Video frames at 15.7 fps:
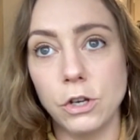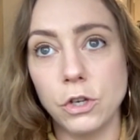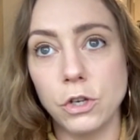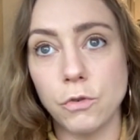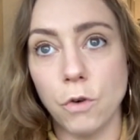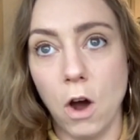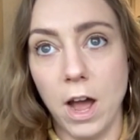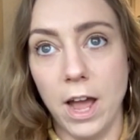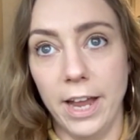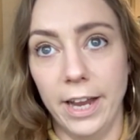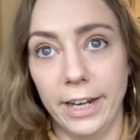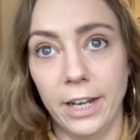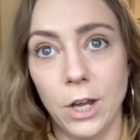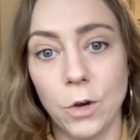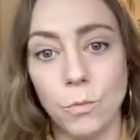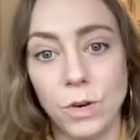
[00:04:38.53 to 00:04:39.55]

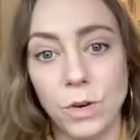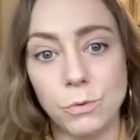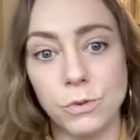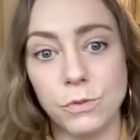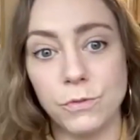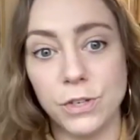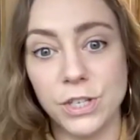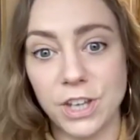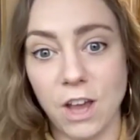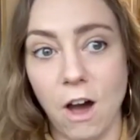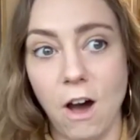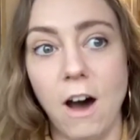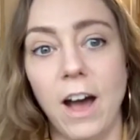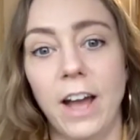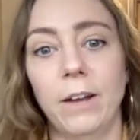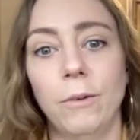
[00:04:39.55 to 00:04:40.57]
Trying, which was for
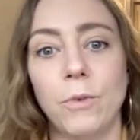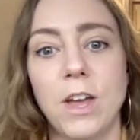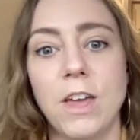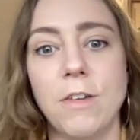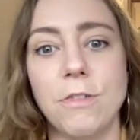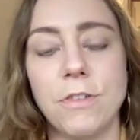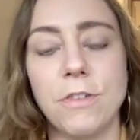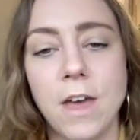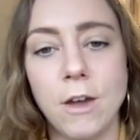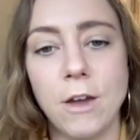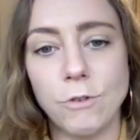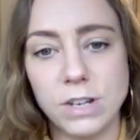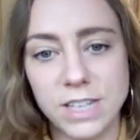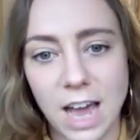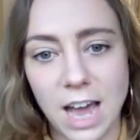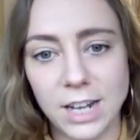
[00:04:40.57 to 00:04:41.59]
Sky with
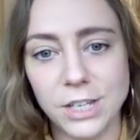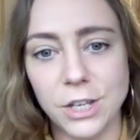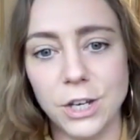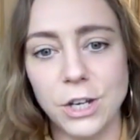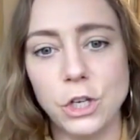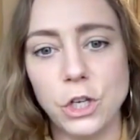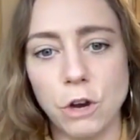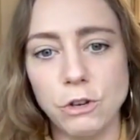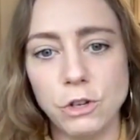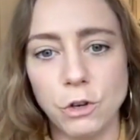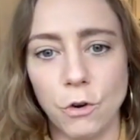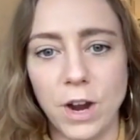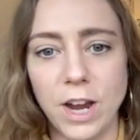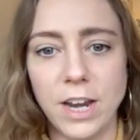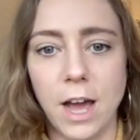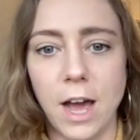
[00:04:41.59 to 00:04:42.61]
Chris Addison and Joe
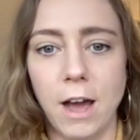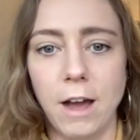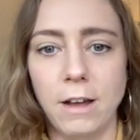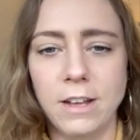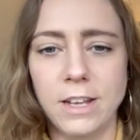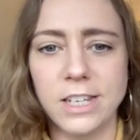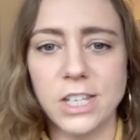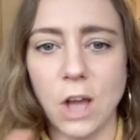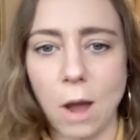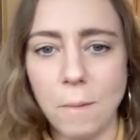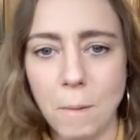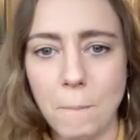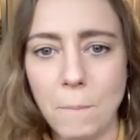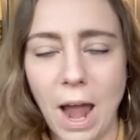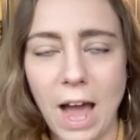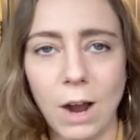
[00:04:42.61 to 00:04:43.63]
Joyner.
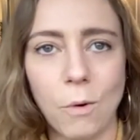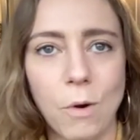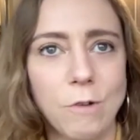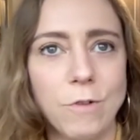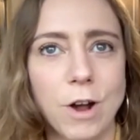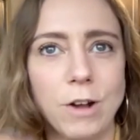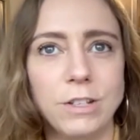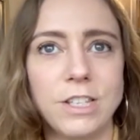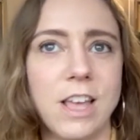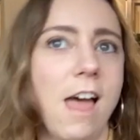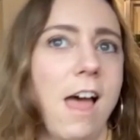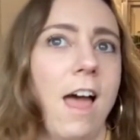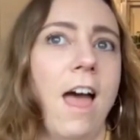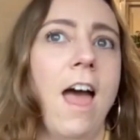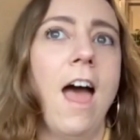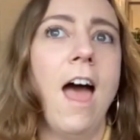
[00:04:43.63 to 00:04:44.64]
Simon Blackwell wrote it.